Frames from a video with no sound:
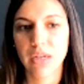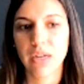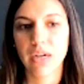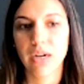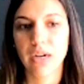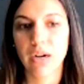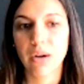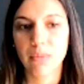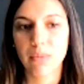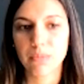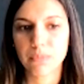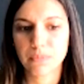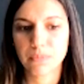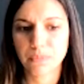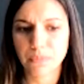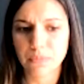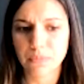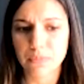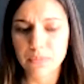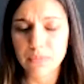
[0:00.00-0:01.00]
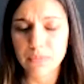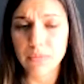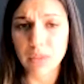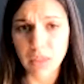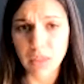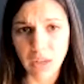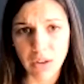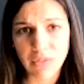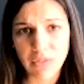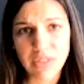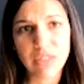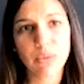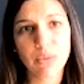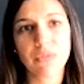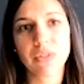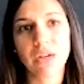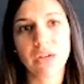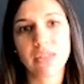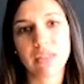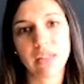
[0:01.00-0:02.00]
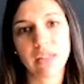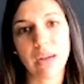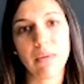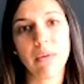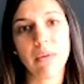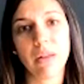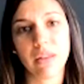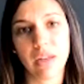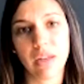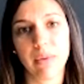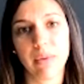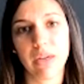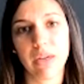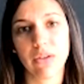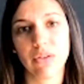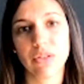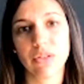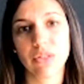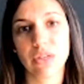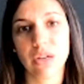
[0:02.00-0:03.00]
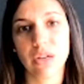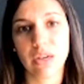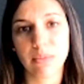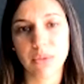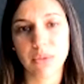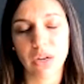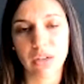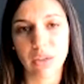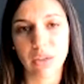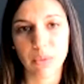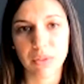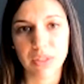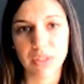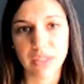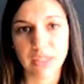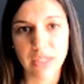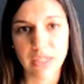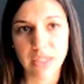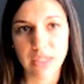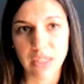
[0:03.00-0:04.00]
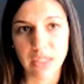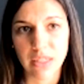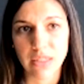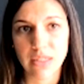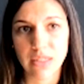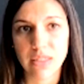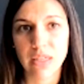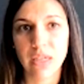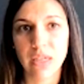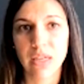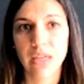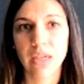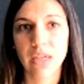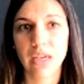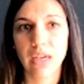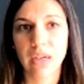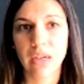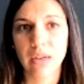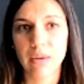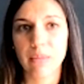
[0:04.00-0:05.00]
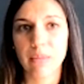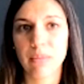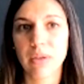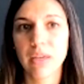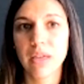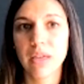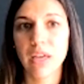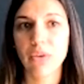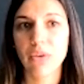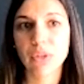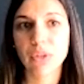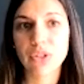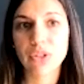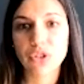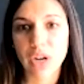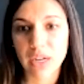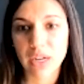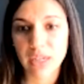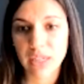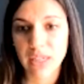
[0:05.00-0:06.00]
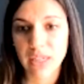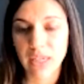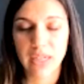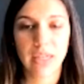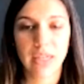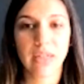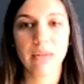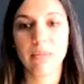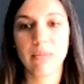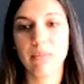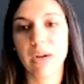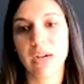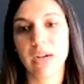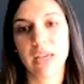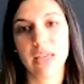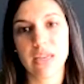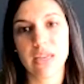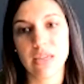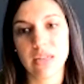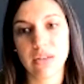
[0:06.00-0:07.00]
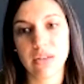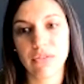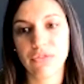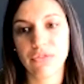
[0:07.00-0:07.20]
And obviously we've talked a lot about talking with descendants and really trying to get buy-in